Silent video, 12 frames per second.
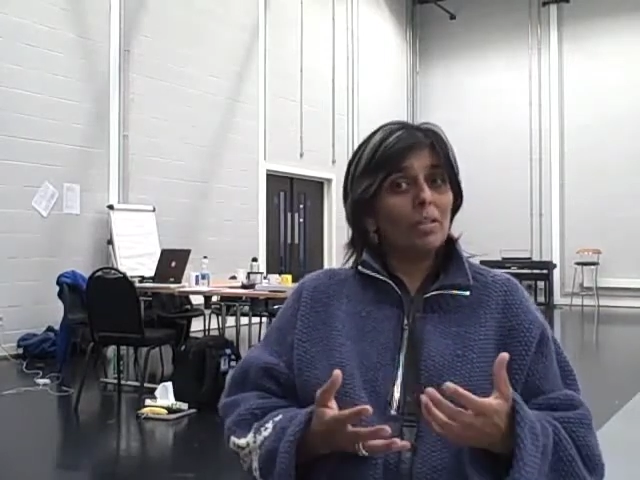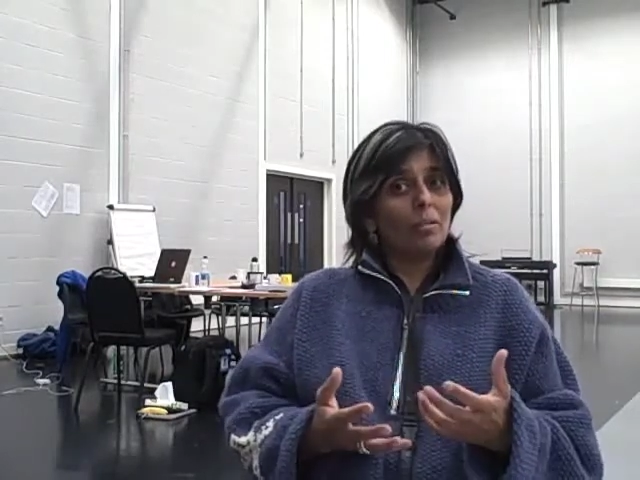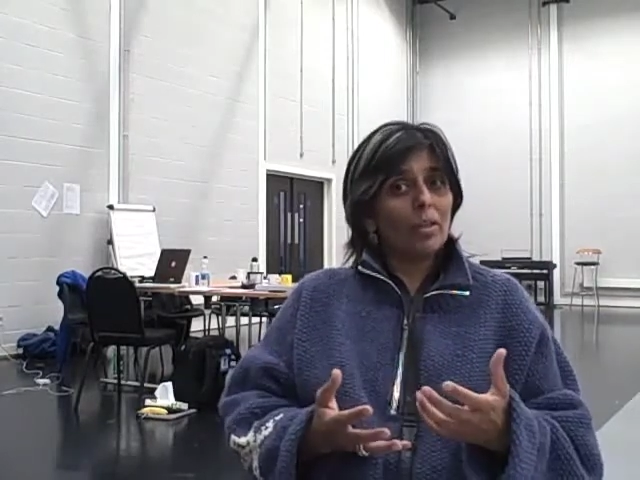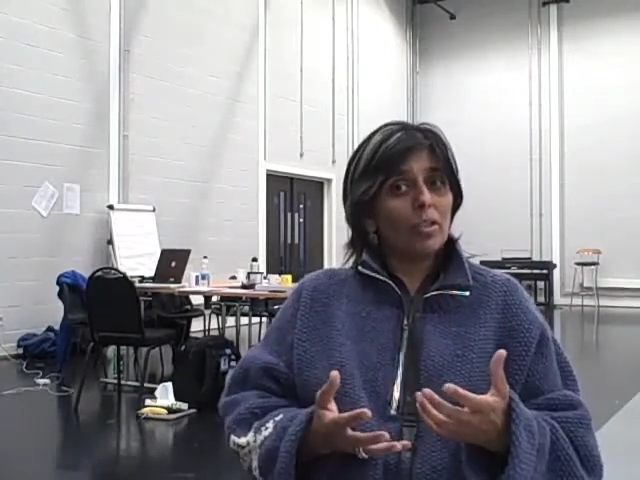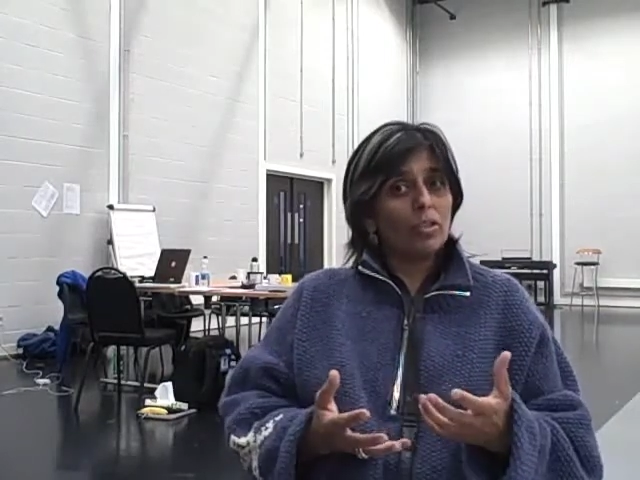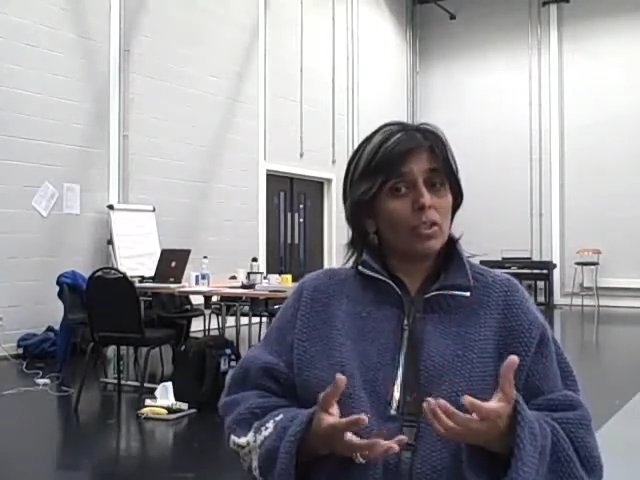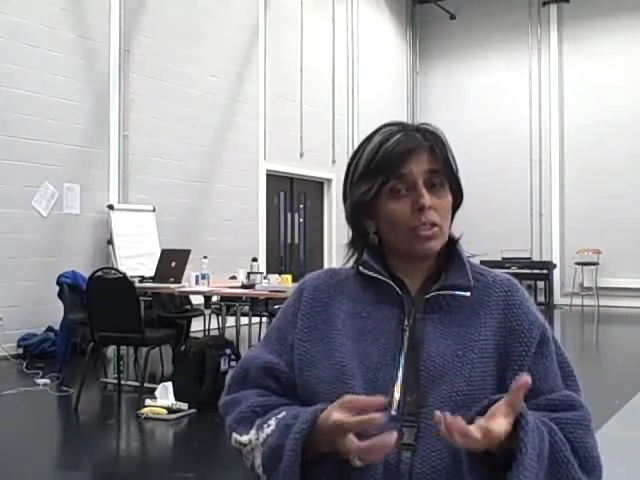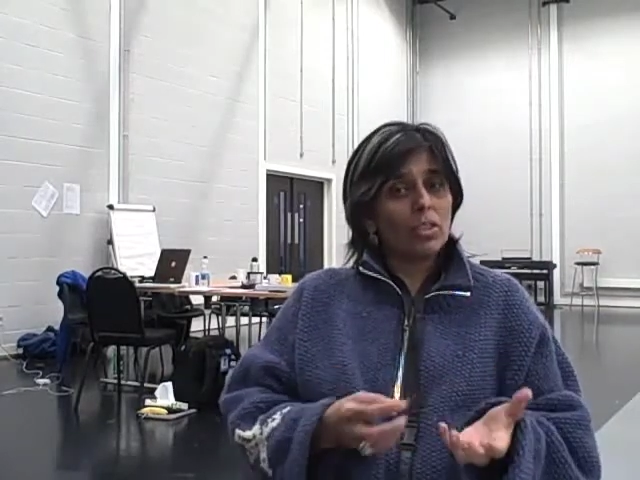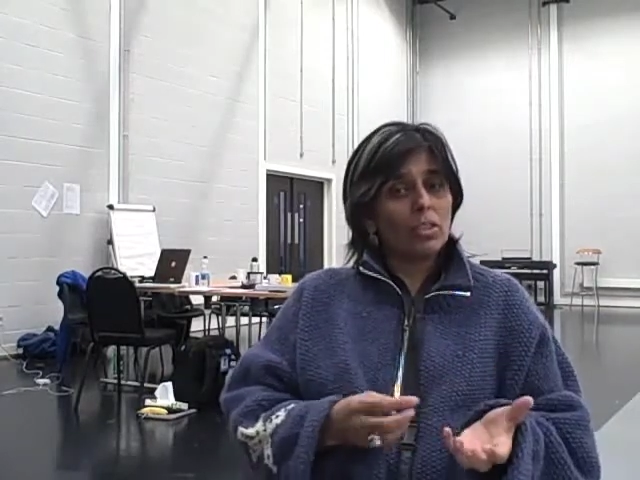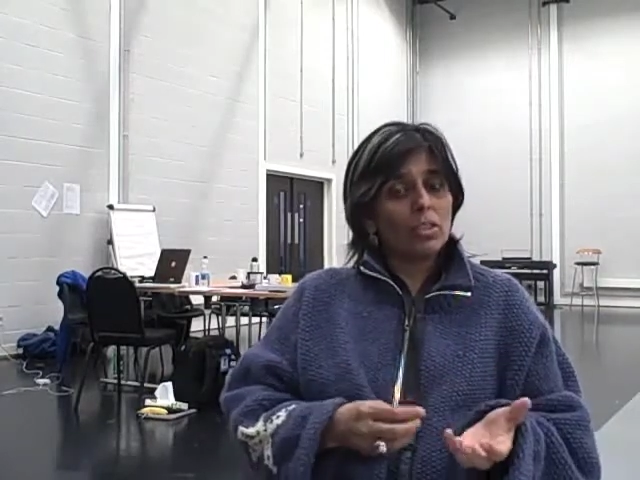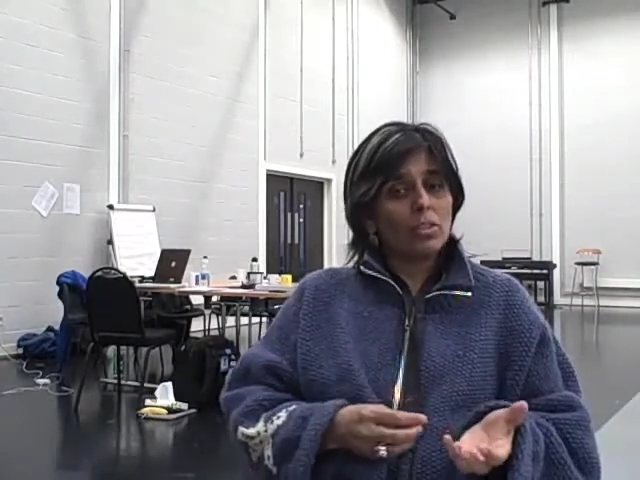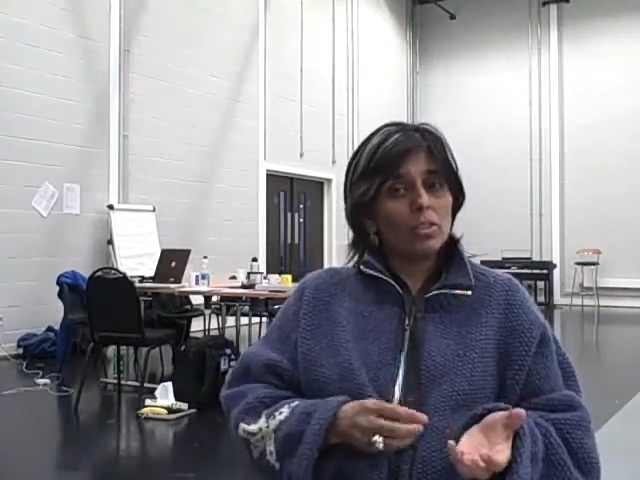
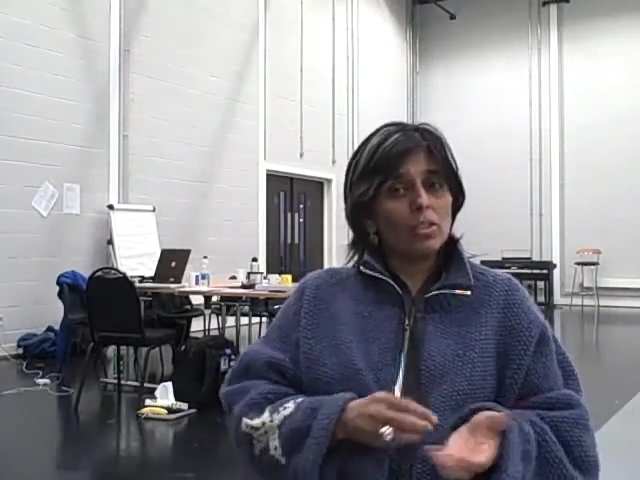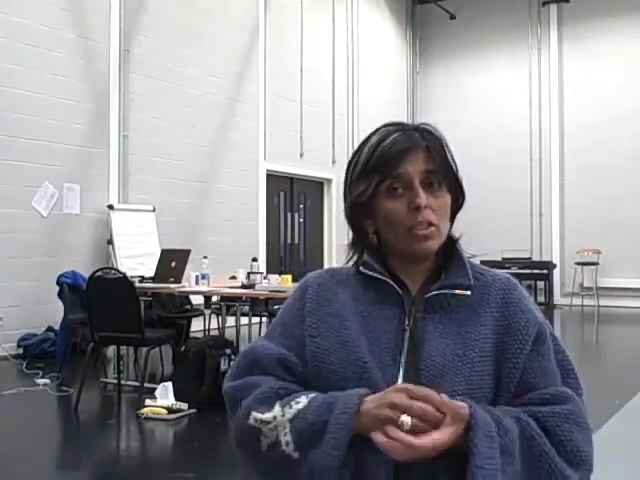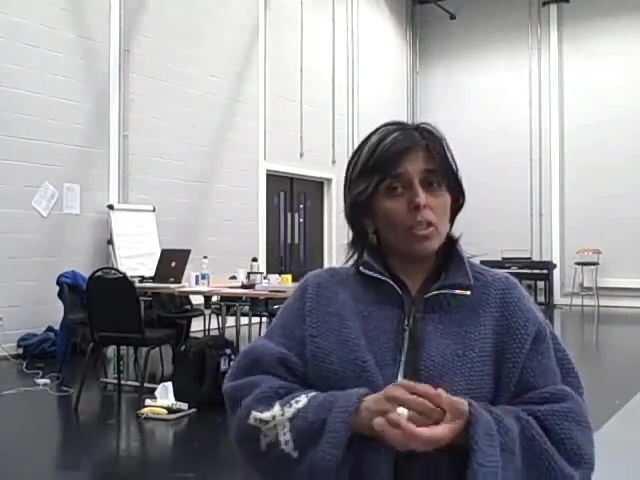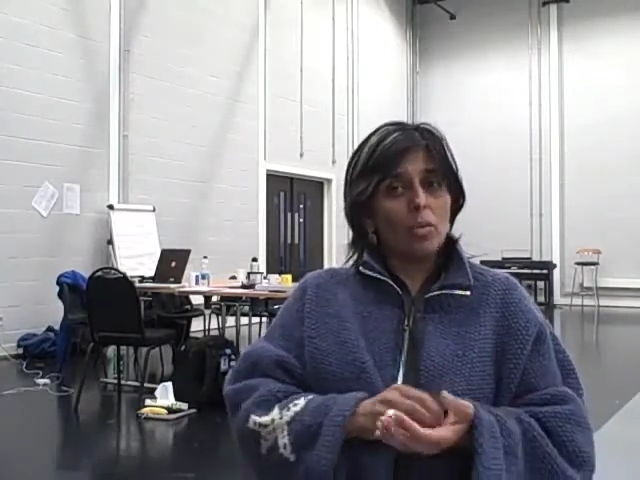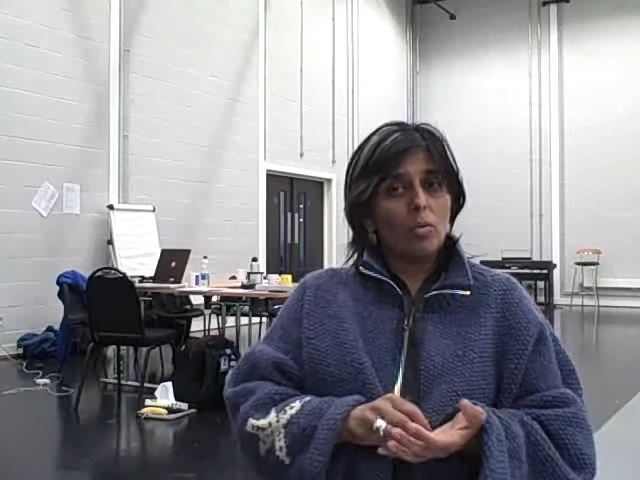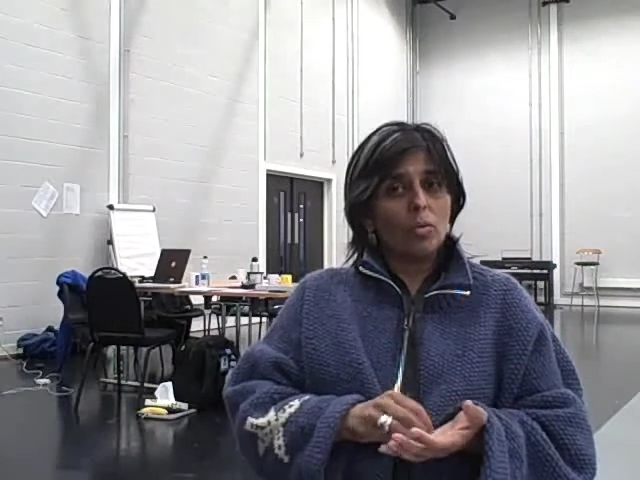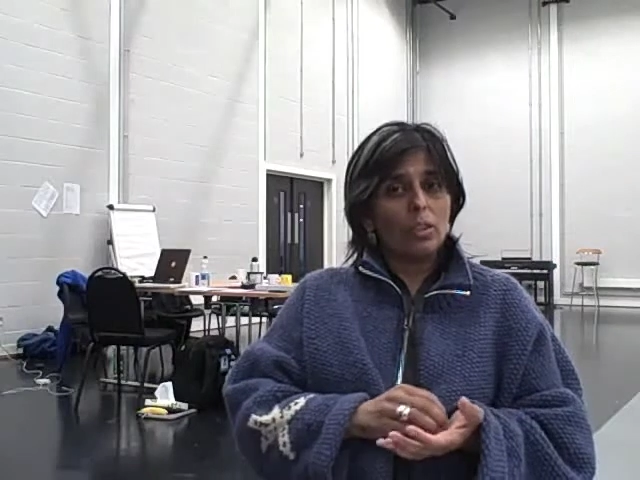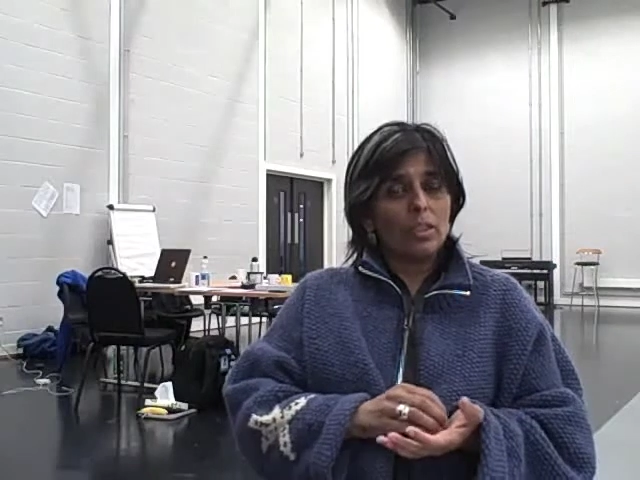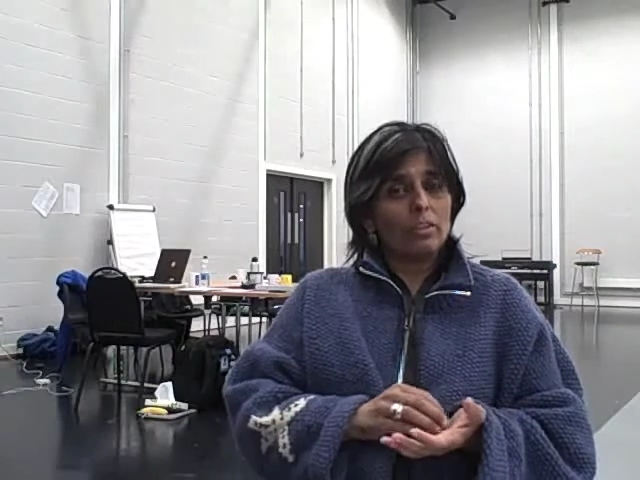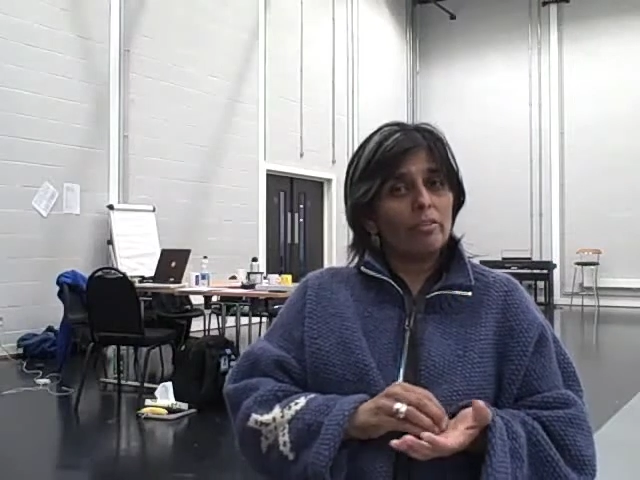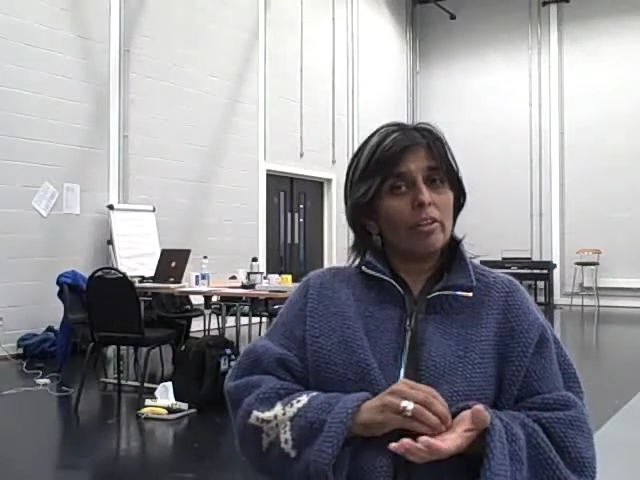questions told in a